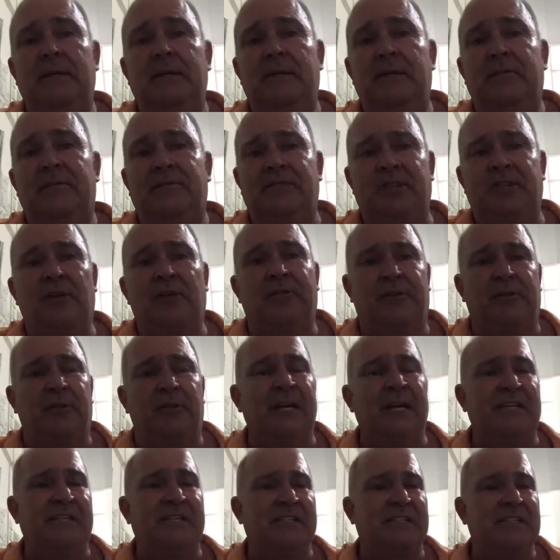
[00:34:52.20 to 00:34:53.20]
So for
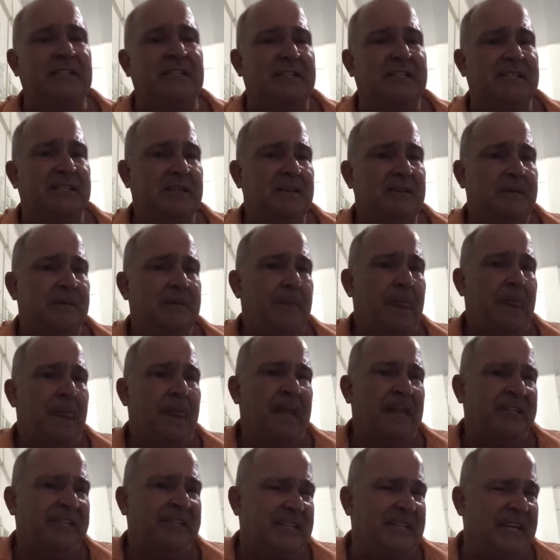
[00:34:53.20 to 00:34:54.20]
instance,
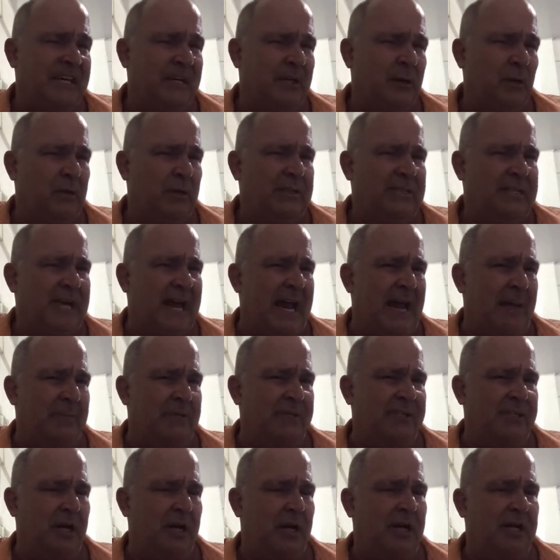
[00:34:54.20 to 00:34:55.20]
instead of going to
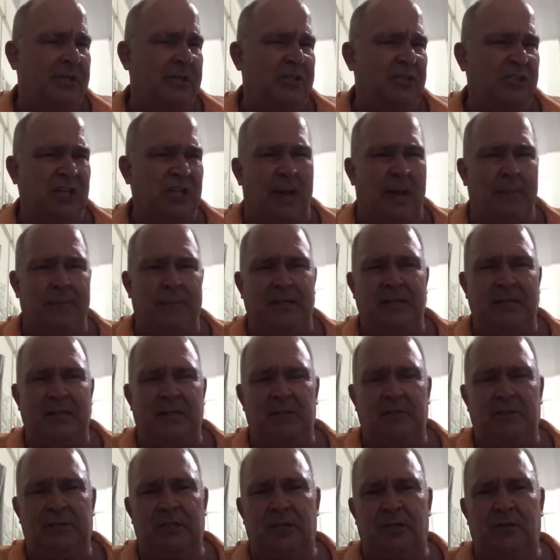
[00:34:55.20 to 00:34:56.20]
Amazon and shopping
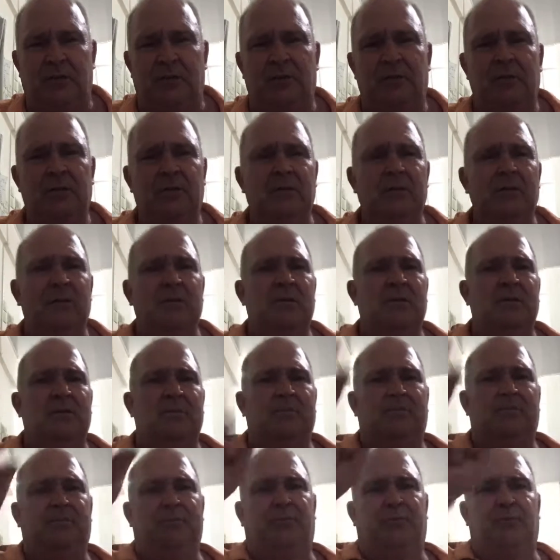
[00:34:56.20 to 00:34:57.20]
their little
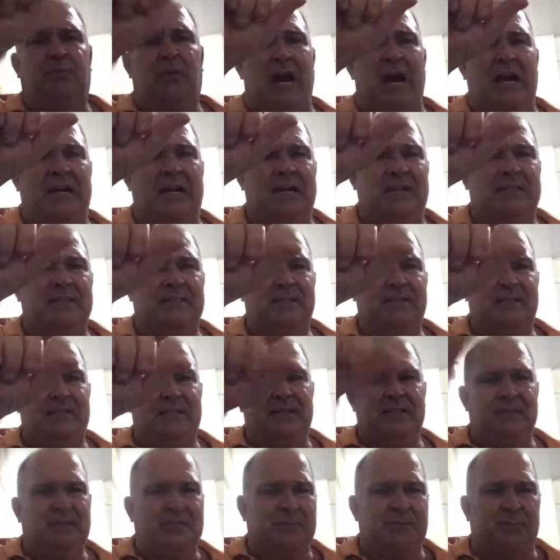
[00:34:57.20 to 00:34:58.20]
product,
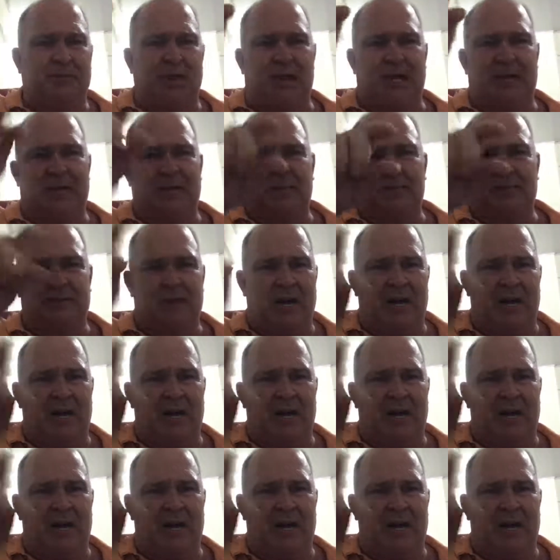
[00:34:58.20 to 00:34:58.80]
here's product,